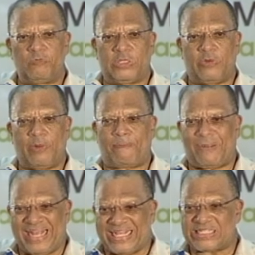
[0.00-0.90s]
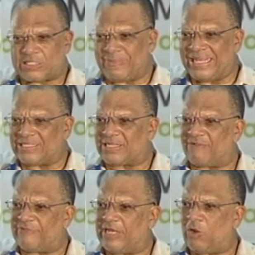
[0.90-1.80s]
the replacement
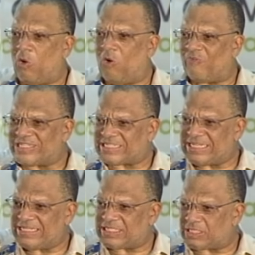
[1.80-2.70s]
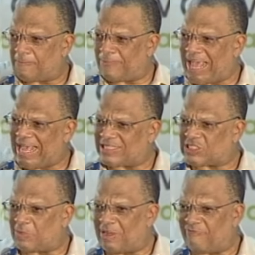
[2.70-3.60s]
of the overseas
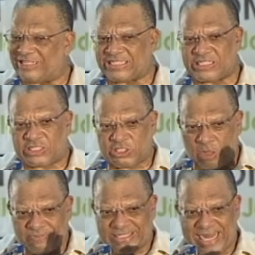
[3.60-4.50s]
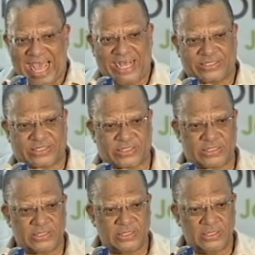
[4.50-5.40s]
supplies, some of which is
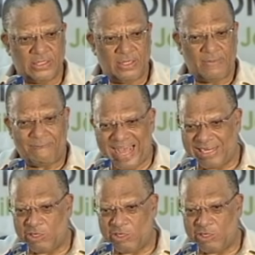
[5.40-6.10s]
subsidized by